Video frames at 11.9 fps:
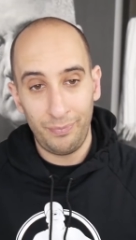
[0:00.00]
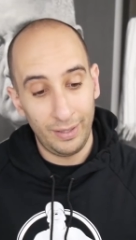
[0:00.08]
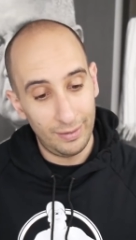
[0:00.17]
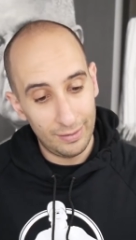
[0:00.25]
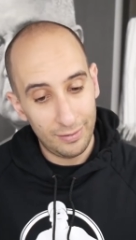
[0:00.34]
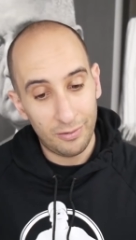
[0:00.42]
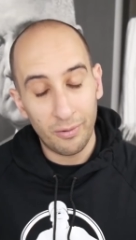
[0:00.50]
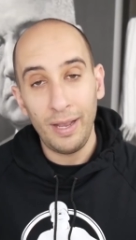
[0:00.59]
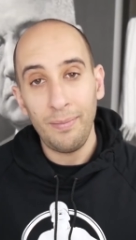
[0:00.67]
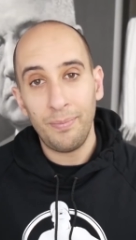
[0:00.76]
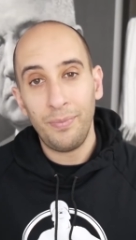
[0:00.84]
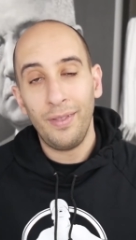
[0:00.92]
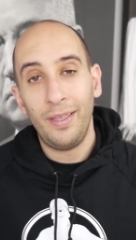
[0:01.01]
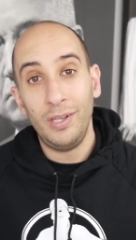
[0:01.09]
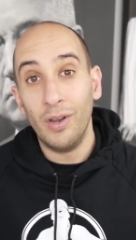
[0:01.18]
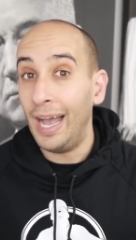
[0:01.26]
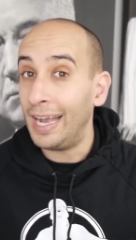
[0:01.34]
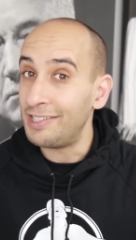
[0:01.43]
Like, this is great.
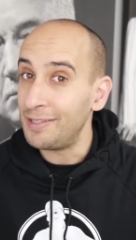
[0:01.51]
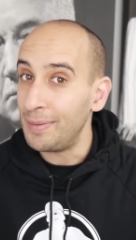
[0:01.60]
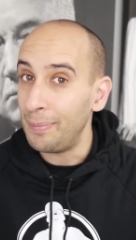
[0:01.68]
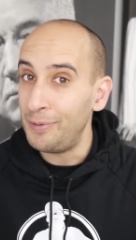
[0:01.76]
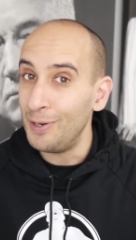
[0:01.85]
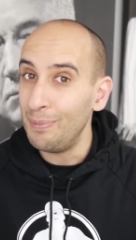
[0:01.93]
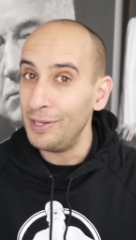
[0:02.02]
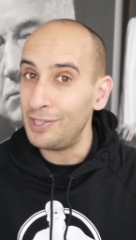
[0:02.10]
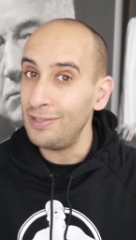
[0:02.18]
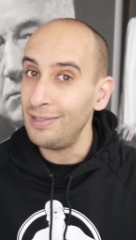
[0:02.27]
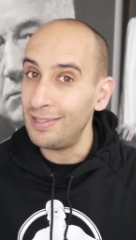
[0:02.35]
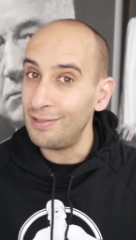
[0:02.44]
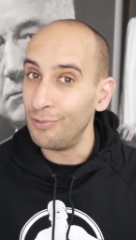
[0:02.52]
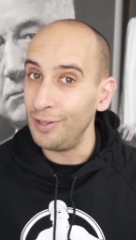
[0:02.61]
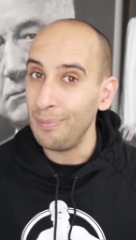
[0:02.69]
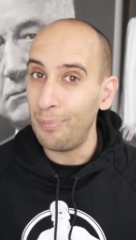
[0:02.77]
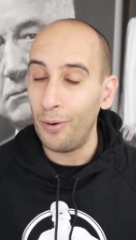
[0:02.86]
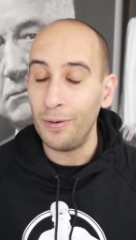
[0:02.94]
Your actions map to your ambitions. It's
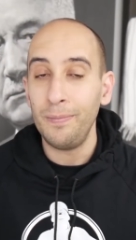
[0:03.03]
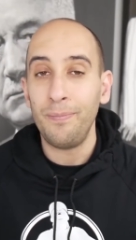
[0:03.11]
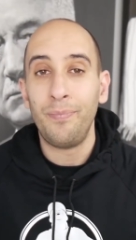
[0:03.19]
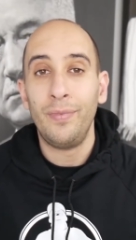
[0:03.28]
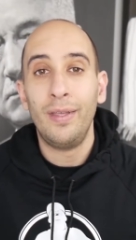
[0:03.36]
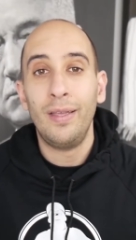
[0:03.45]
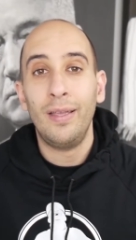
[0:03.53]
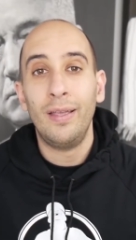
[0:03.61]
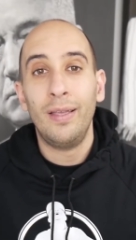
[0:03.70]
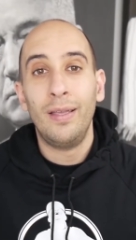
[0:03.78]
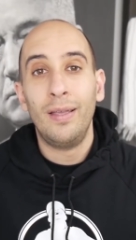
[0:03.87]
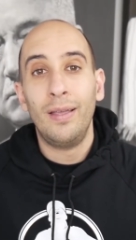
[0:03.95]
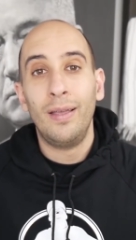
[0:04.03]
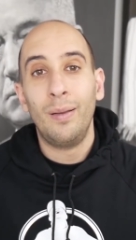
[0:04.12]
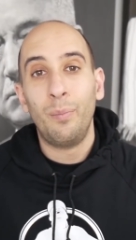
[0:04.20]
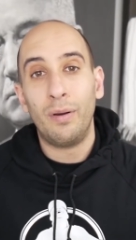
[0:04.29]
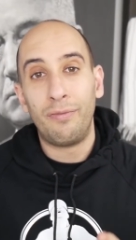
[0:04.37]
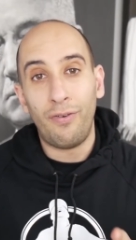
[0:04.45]
really important.
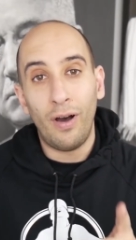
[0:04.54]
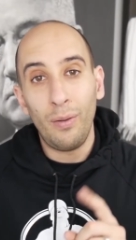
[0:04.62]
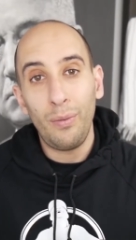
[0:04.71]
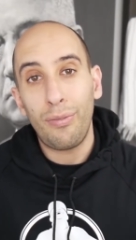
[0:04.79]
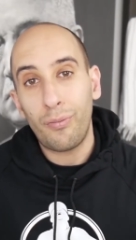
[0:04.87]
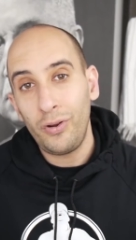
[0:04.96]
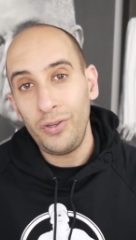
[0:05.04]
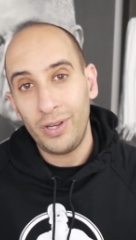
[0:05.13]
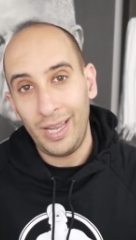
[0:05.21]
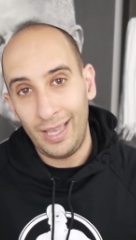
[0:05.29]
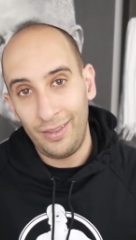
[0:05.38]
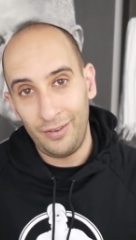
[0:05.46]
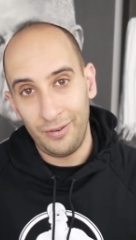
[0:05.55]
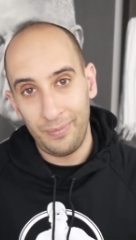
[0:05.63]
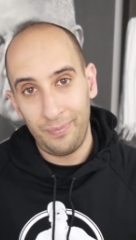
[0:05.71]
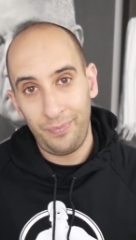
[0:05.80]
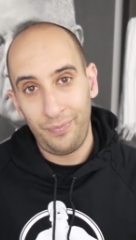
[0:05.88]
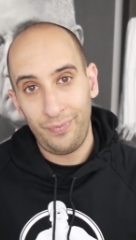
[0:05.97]
But following through on your calendar
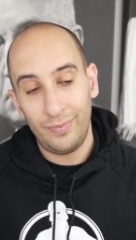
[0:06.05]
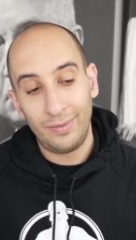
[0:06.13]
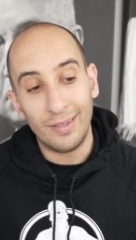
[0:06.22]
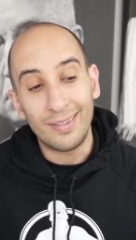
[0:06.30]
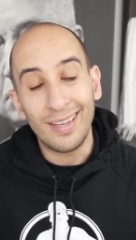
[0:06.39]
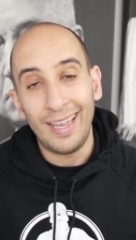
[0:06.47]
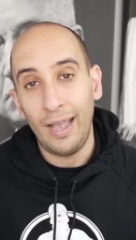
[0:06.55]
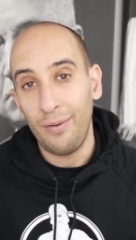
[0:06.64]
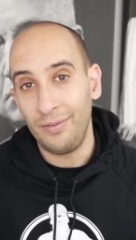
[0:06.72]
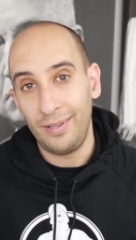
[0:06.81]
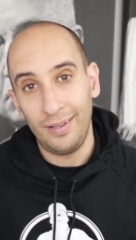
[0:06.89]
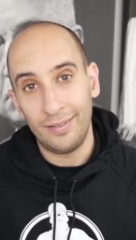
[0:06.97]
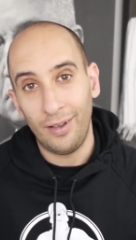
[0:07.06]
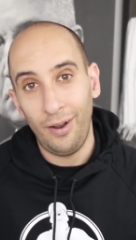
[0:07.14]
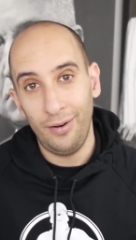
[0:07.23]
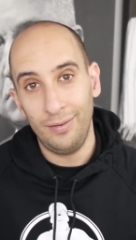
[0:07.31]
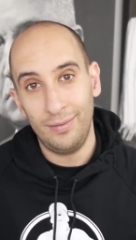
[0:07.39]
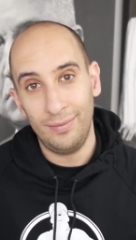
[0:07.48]
doesn't count until it's
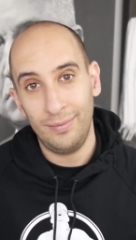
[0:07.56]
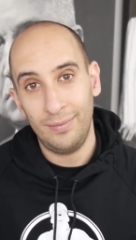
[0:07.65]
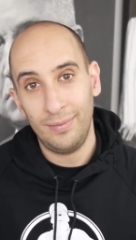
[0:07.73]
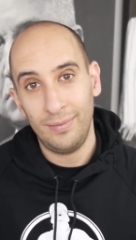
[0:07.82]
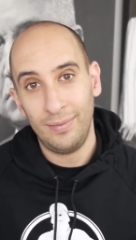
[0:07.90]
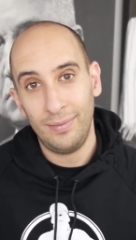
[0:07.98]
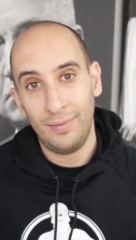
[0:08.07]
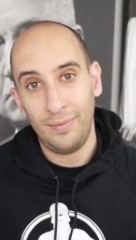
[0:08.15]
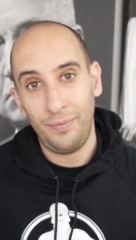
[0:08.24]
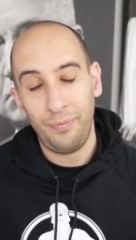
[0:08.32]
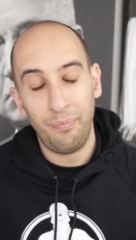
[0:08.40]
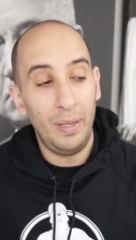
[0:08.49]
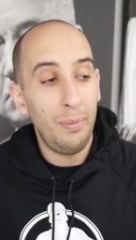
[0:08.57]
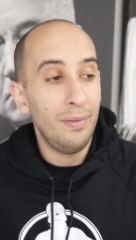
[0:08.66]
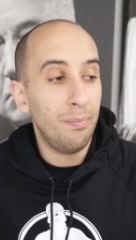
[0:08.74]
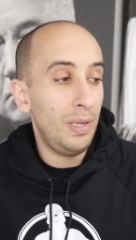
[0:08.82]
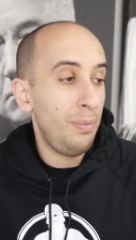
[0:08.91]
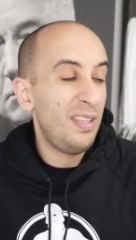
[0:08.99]
hard. Maybe,
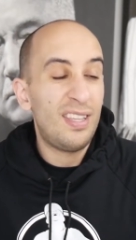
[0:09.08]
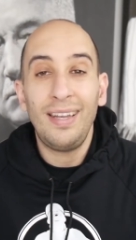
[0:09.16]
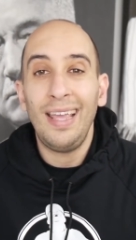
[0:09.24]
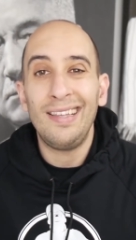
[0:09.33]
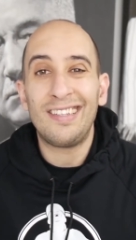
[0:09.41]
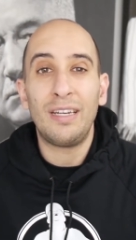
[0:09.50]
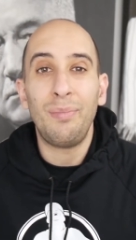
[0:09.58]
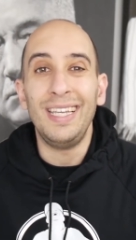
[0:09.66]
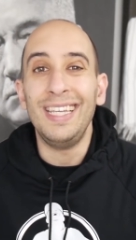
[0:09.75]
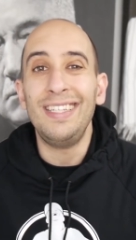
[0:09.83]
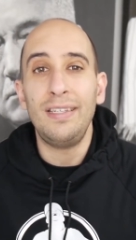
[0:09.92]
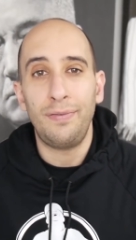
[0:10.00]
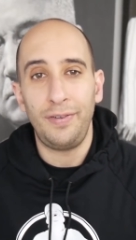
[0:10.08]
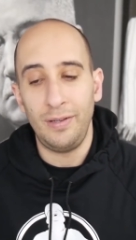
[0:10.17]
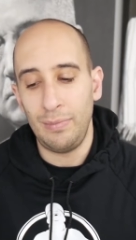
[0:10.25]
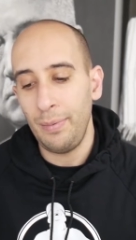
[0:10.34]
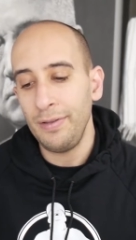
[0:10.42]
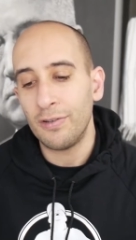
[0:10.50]
maybe today is going to be easy for you.
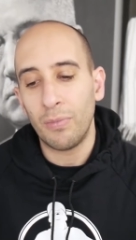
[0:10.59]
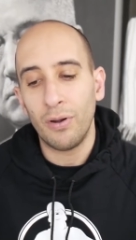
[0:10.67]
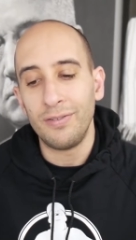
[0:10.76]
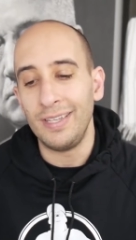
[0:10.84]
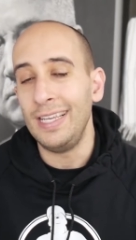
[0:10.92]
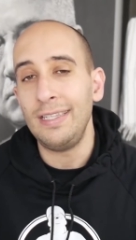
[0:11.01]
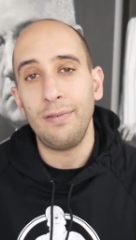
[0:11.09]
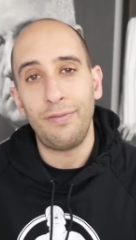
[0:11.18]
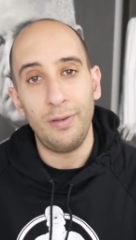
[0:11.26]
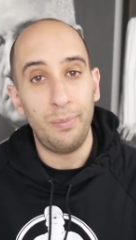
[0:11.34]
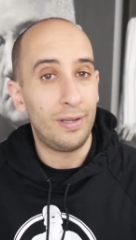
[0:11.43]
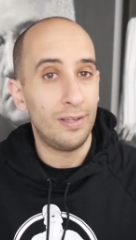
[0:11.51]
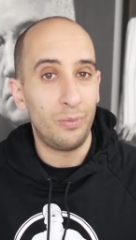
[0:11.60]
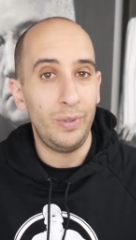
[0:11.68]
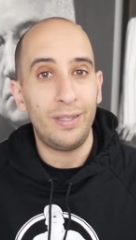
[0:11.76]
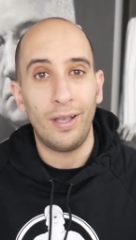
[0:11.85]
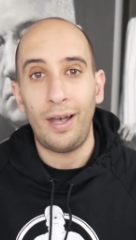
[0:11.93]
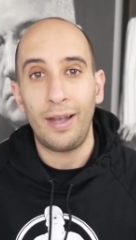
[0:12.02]
Maybe tomorrow is easy for you because we
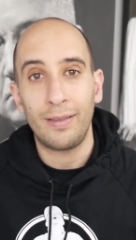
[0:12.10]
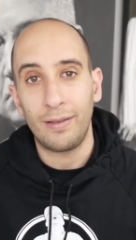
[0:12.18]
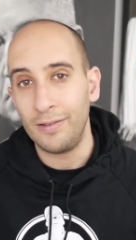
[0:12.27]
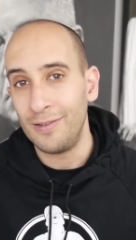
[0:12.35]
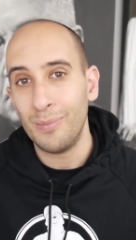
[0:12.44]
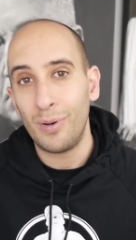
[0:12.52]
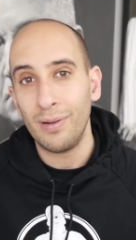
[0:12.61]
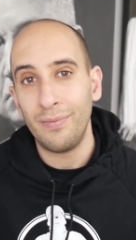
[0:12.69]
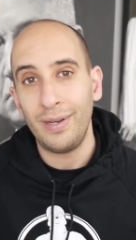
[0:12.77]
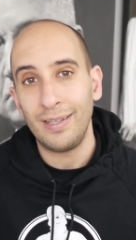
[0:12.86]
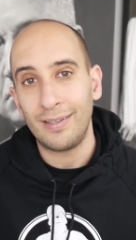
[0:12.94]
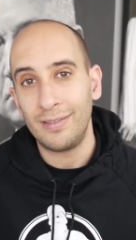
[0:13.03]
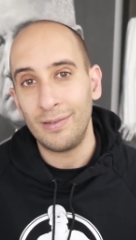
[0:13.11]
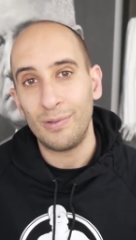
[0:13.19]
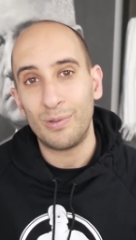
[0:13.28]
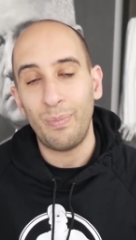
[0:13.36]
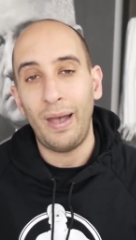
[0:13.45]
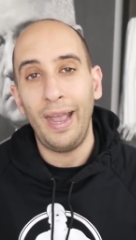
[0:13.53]
talked, because you're motivated, because you're
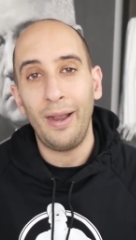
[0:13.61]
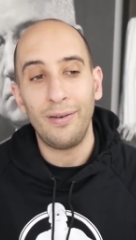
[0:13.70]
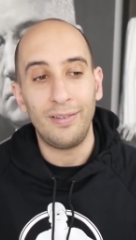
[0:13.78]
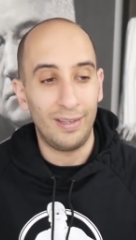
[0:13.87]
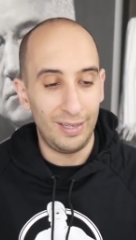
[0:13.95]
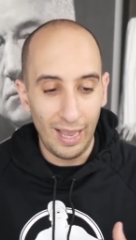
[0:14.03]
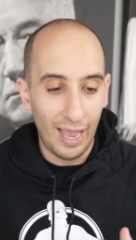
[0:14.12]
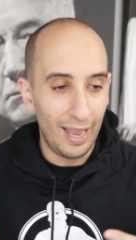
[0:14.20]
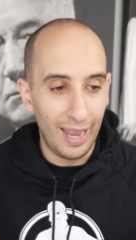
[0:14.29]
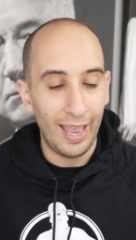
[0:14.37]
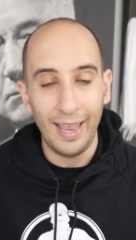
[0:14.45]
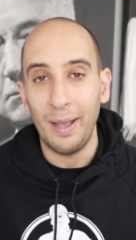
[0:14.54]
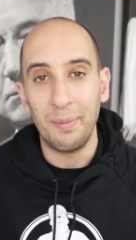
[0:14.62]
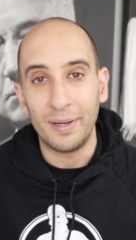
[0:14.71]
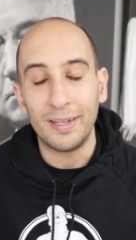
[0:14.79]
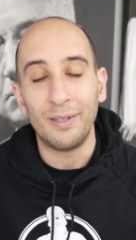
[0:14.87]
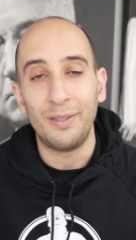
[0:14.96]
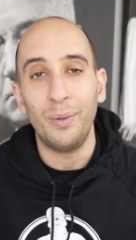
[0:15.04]
inspired. It's like, yeah, yeah, yeah, I'm
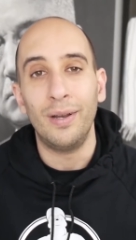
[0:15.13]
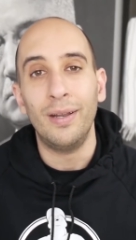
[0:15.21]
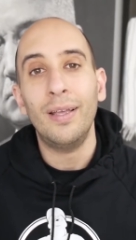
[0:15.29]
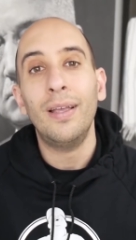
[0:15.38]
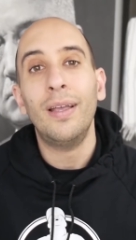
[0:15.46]
going to go do it.